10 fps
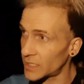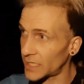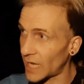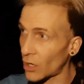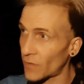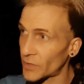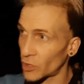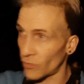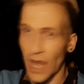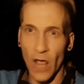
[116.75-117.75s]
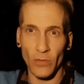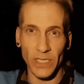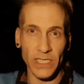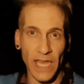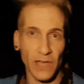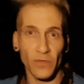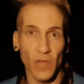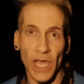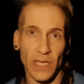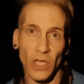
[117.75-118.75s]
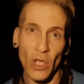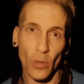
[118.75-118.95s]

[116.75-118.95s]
get off the ground and take flight,